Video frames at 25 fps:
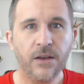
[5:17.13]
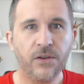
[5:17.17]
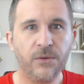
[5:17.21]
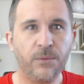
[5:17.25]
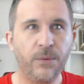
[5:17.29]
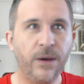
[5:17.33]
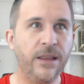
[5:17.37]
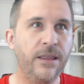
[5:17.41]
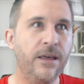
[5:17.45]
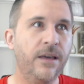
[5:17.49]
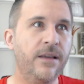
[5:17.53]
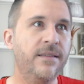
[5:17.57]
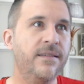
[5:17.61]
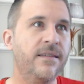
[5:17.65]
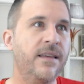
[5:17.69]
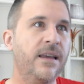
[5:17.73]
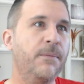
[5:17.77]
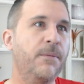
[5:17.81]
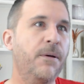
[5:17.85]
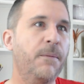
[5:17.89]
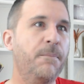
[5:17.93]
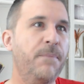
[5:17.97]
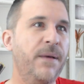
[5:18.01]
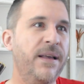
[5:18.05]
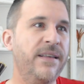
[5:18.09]
Whether it's singing
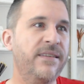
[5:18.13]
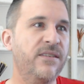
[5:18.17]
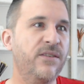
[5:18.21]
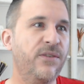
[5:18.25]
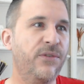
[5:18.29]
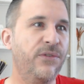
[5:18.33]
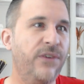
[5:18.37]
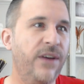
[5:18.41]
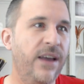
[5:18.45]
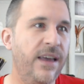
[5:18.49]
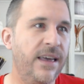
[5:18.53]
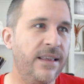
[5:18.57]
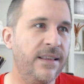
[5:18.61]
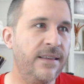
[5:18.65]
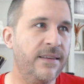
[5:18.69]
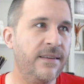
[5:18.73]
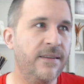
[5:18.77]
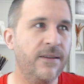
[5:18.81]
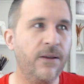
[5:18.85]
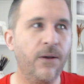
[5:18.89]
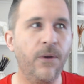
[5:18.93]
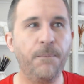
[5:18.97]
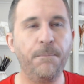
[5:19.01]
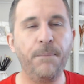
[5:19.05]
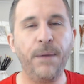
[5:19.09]
about best friends
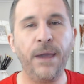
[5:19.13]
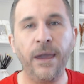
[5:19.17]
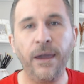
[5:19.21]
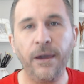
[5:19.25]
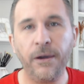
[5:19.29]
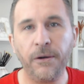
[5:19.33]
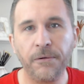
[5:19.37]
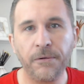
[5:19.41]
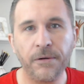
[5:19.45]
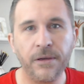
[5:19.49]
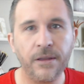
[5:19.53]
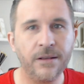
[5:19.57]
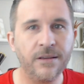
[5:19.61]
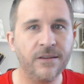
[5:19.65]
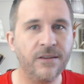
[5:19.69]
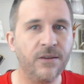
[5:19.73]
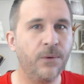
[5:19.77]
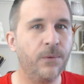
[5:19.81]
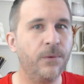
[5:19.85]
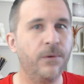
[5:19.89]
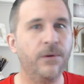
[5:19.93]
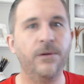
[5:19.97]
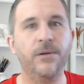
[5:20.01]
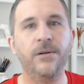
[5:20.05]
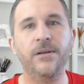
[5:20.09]
or parents
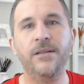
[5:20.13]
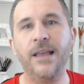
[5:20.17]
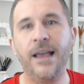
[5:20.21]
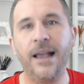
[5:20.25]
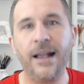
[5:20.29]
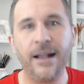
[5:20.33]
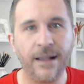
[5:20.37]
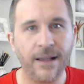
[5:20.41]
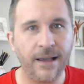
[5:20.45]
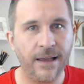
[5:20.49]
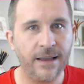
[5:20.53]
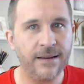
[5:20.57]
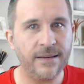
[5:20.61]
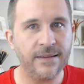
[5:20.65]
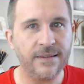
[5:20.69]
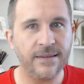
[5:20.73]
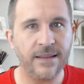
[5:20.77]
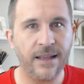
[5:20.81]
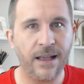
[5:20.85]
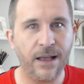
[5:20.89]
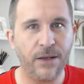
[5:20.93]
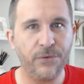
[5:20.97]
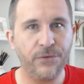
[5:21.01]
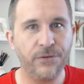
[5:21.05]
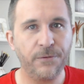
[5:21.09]
or that kind of
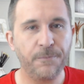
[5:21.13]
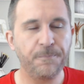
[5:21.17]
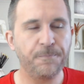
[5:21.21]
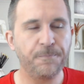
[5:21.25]
stuff,